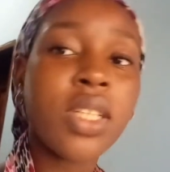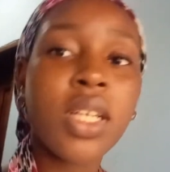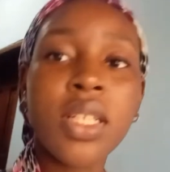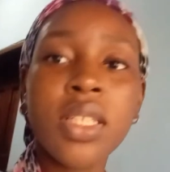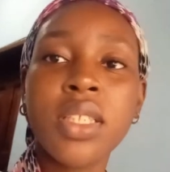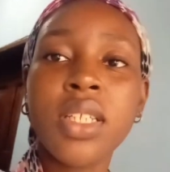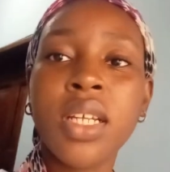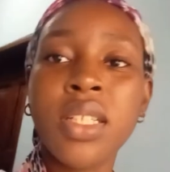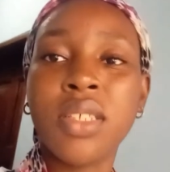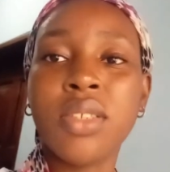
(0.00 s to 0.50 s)

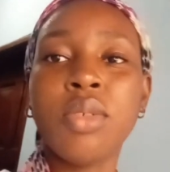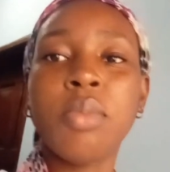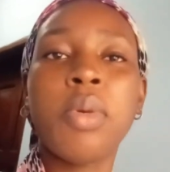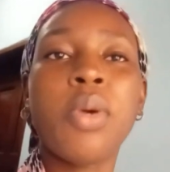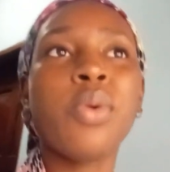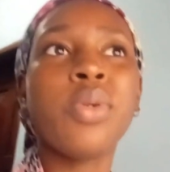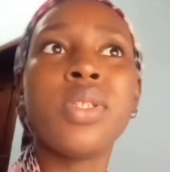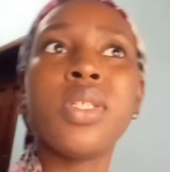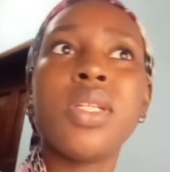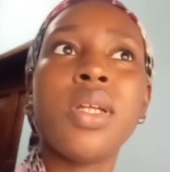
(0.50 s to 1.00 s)
that, and the number
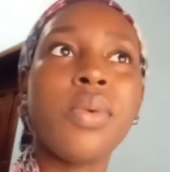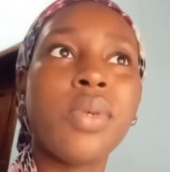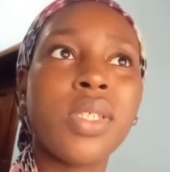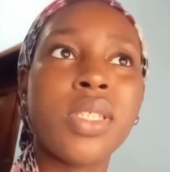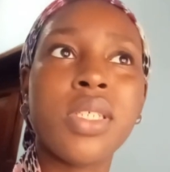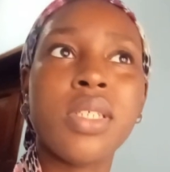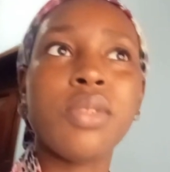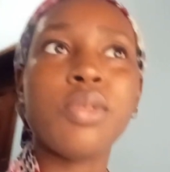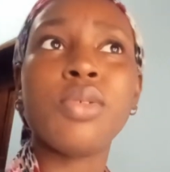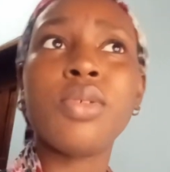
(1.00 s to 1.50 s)
one thing I was
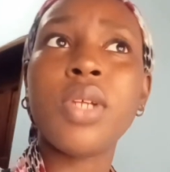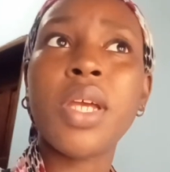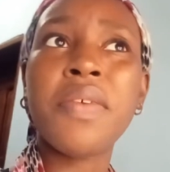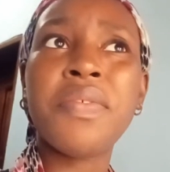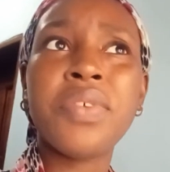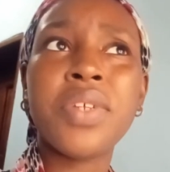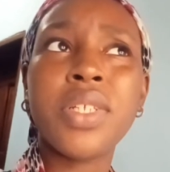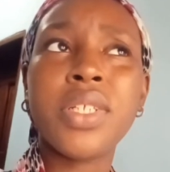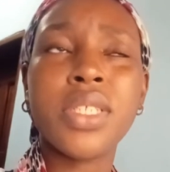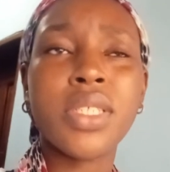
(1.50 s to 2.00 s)
seeing on
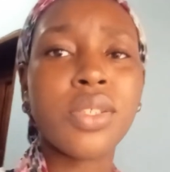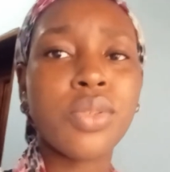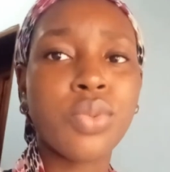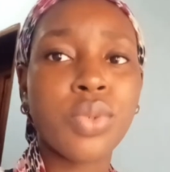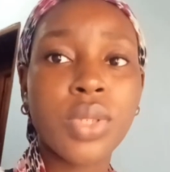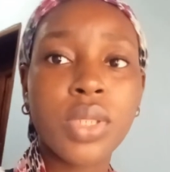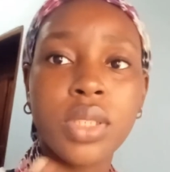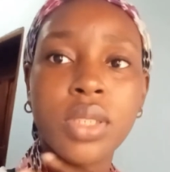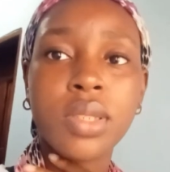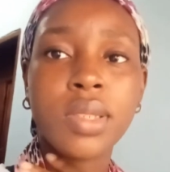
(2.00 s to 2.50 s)
every list
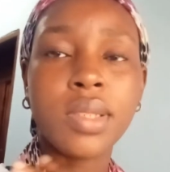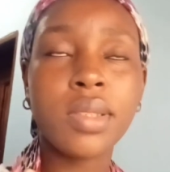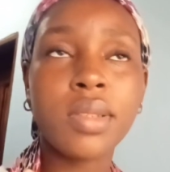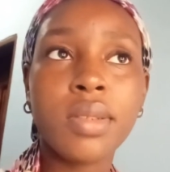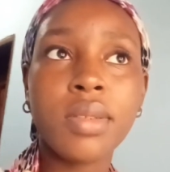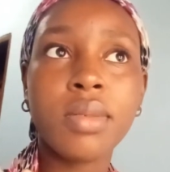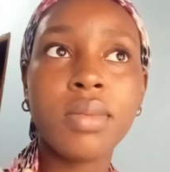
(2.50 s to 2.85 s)
was